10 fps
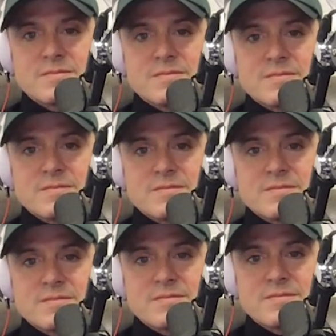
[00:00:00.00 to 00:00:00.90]

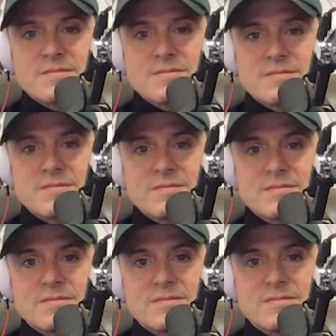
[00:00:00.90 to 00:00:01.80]

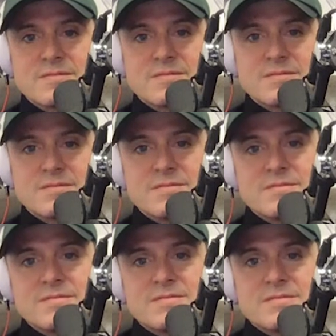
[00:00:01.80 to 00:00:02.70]

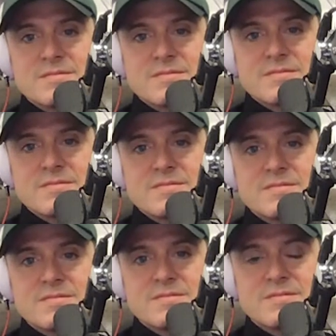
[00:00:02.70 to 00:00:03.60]

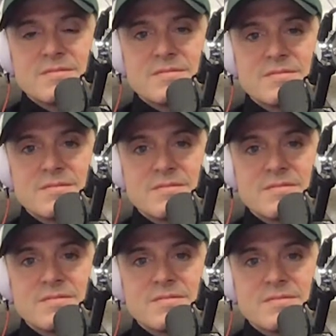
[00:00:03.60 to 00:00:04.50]

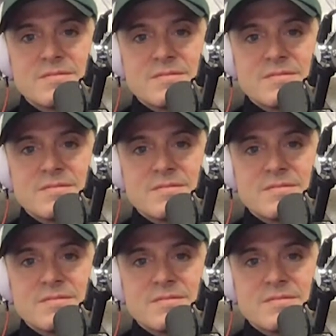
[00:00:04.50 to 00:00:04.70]
The person shown says nothing.